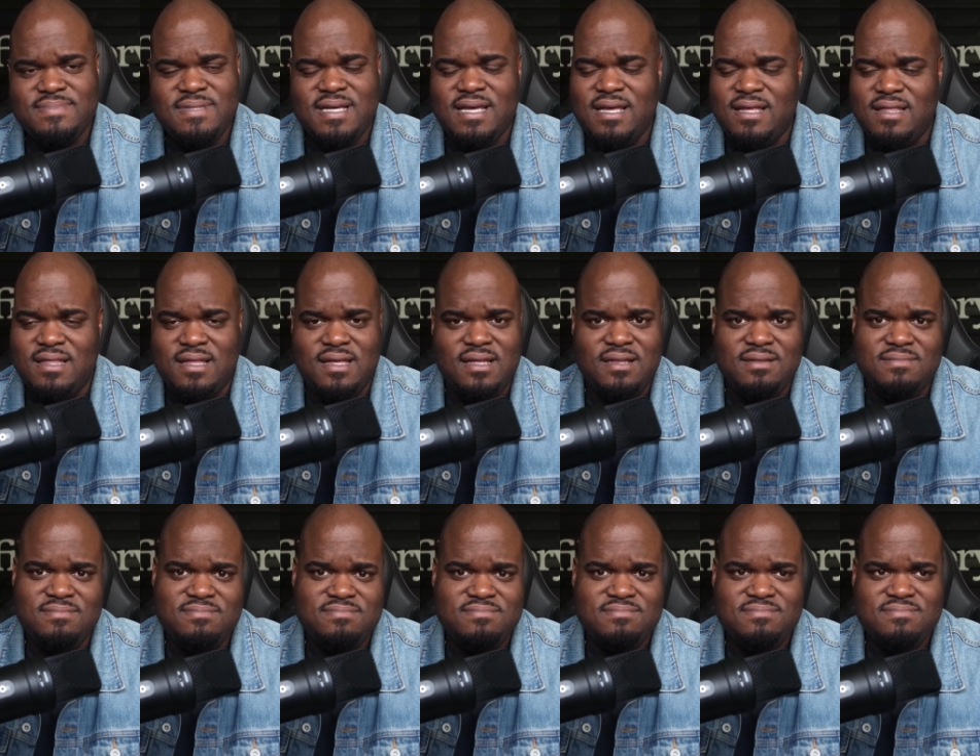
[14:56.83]
And
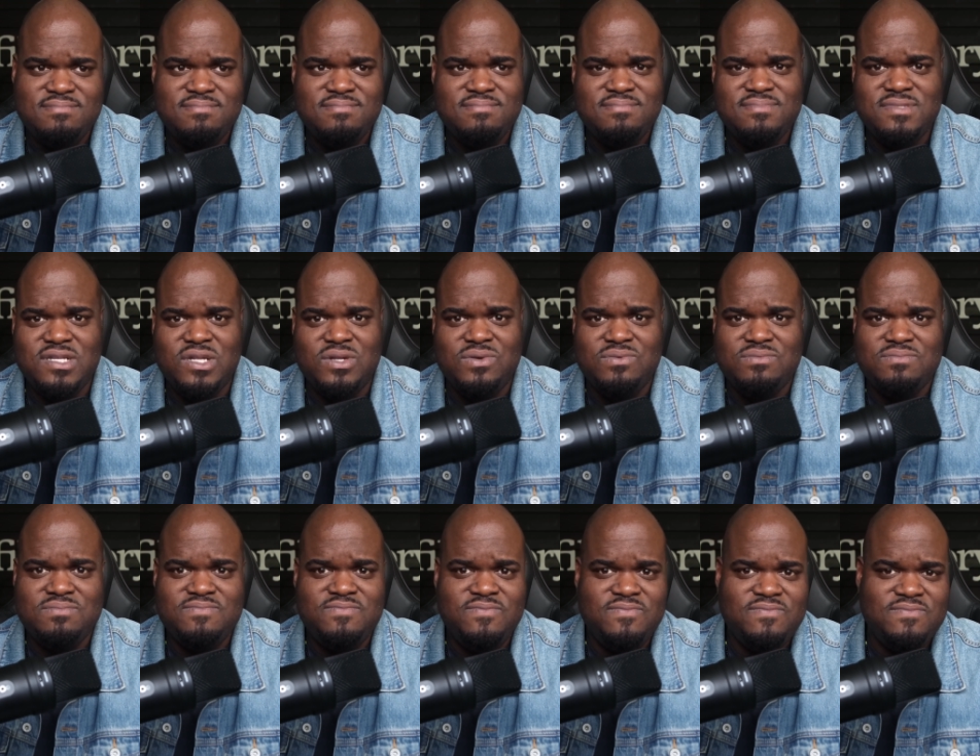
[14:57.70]
then,
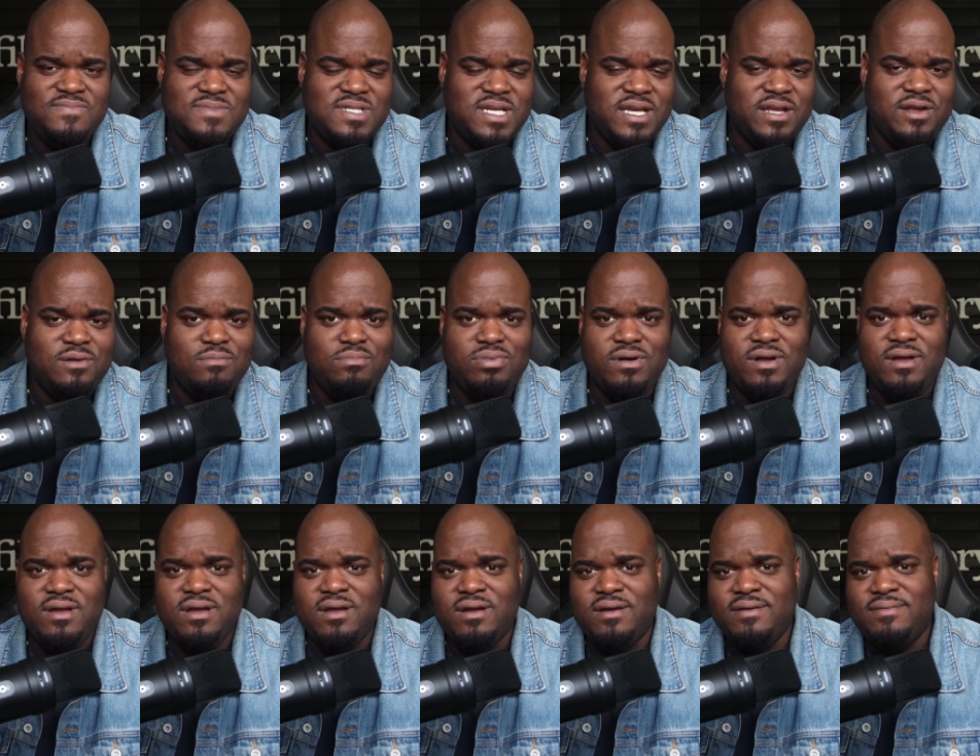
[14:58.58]
take your
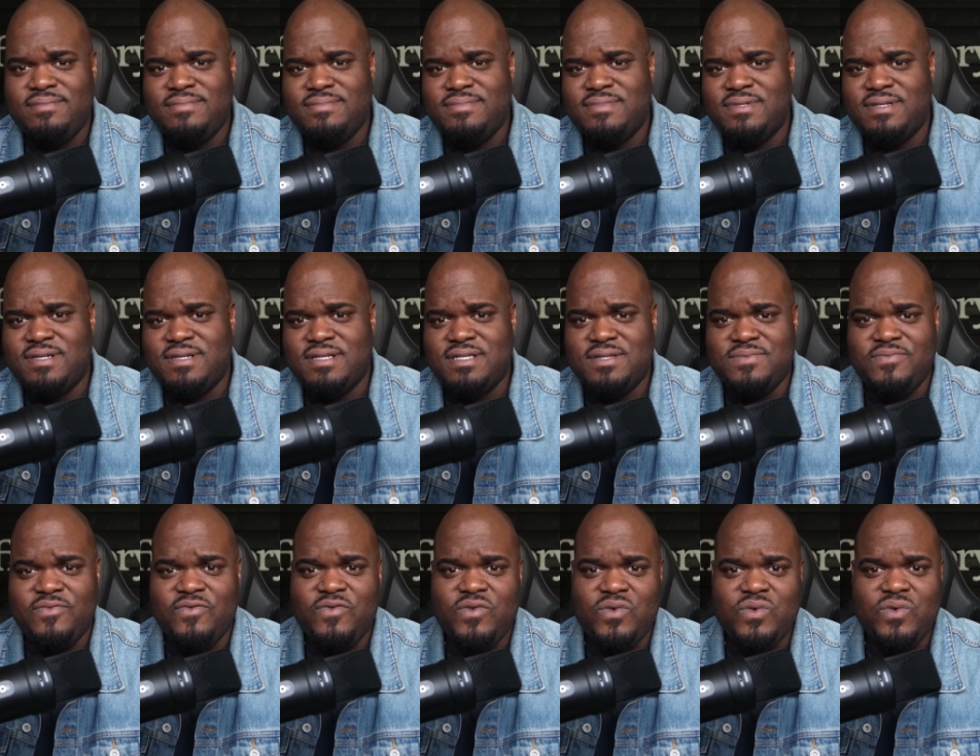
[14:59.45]
break or get some
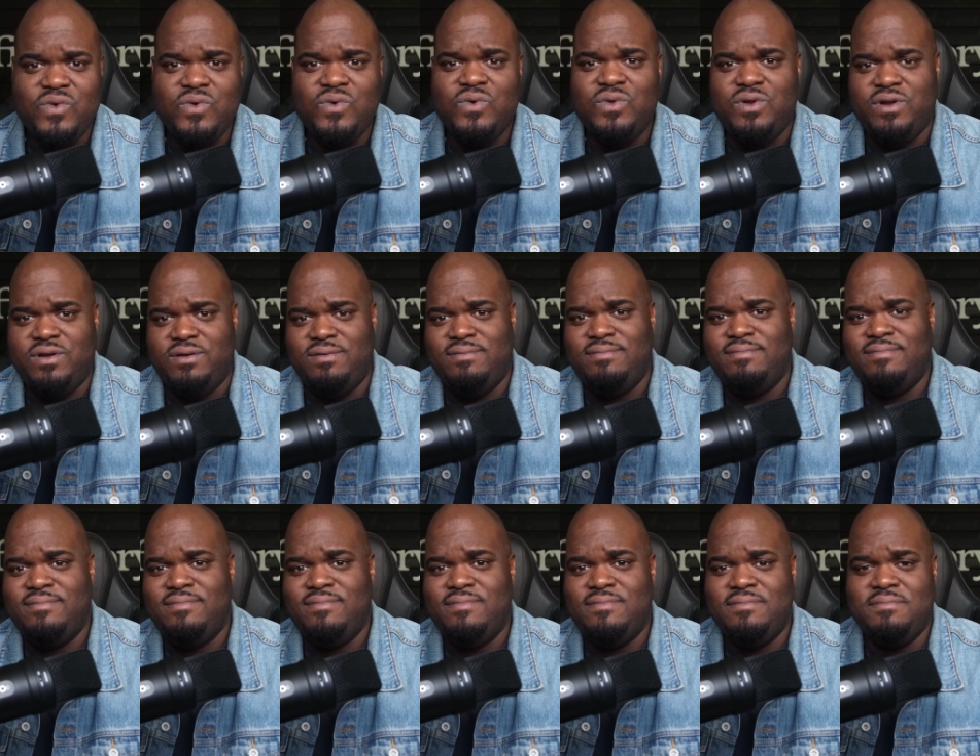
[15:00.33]
food or
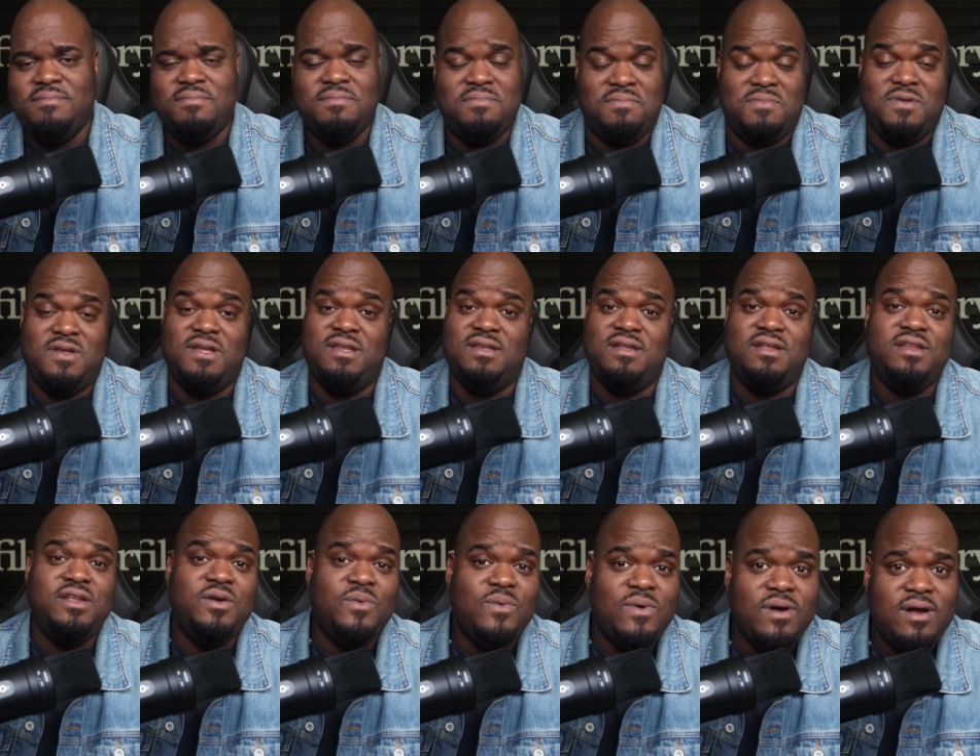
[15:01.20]

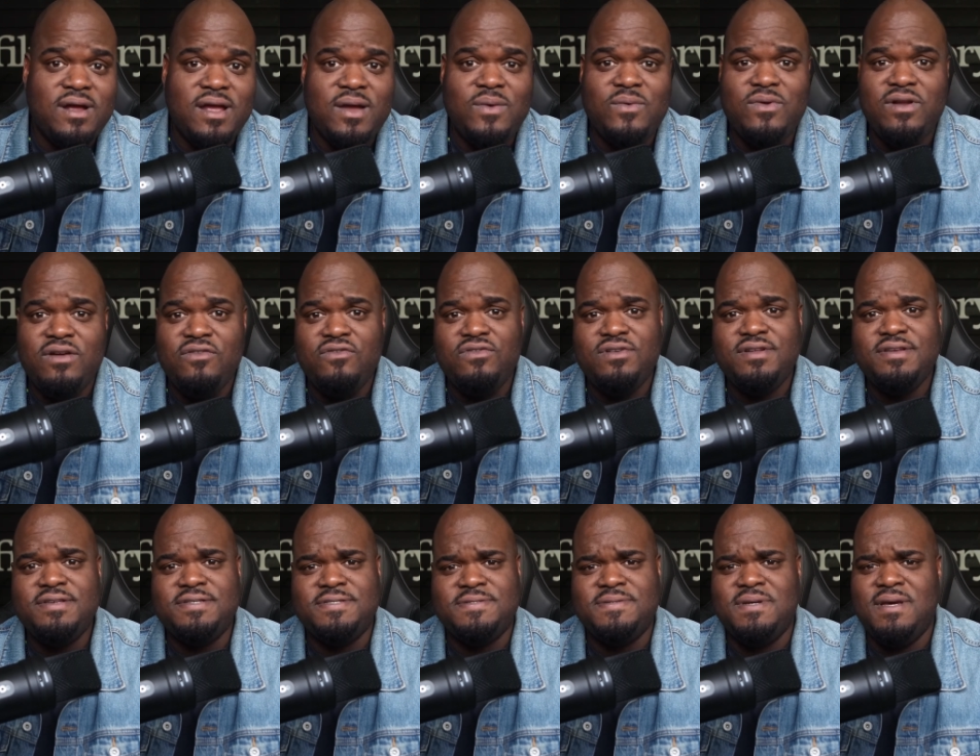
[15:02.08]
continue working, whatever it
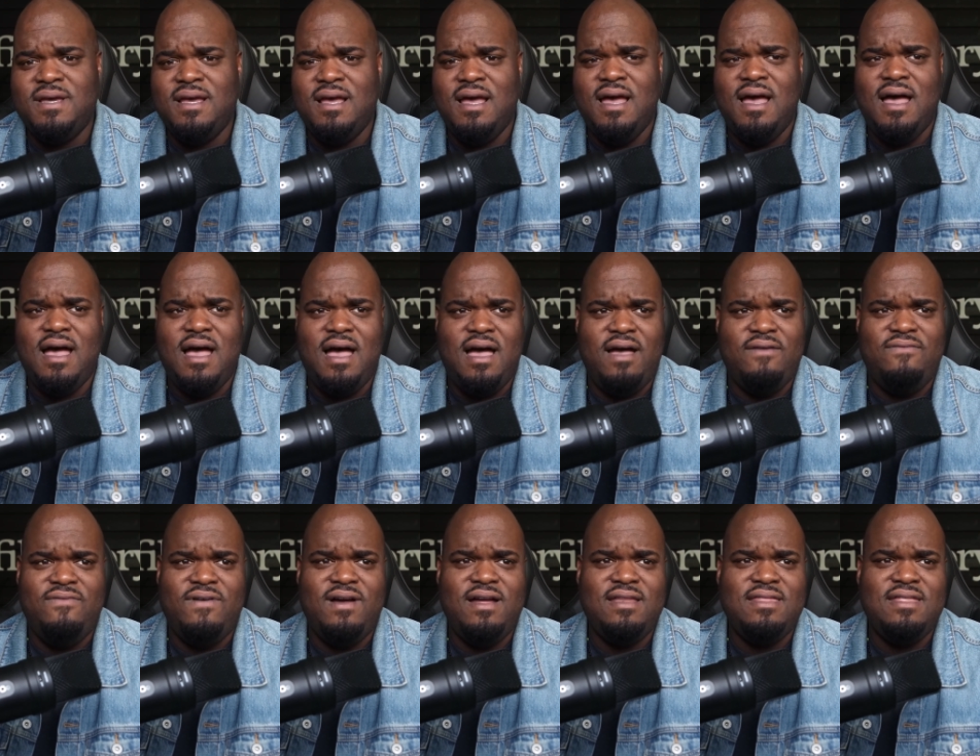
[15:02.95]
is. I
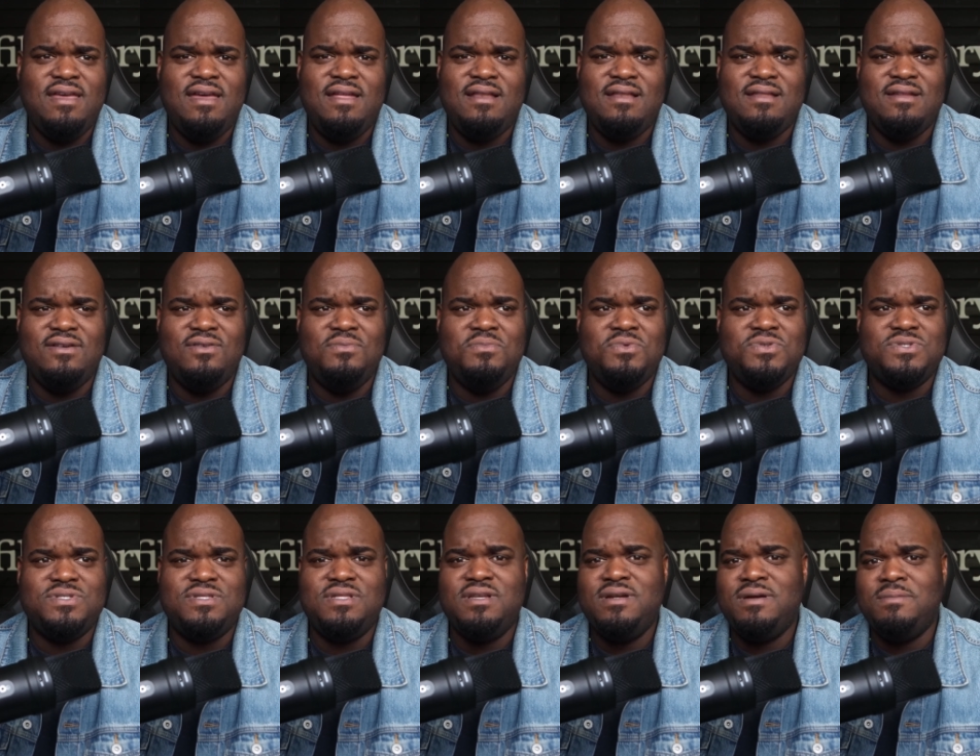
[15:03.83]
find that
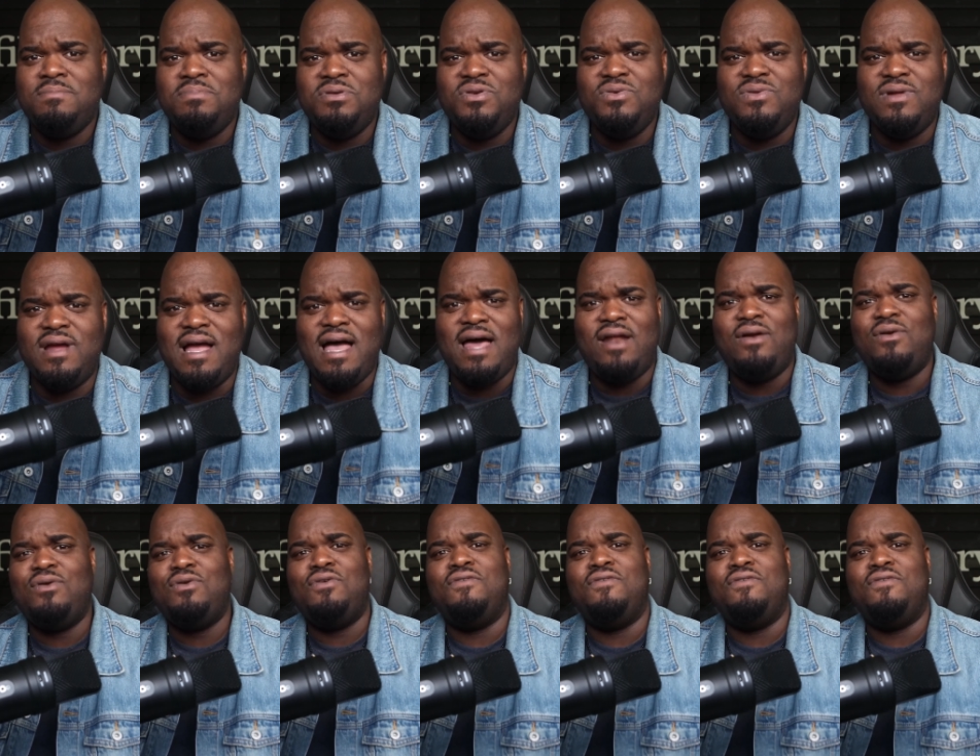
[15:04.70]
almost therapeutic. I don't know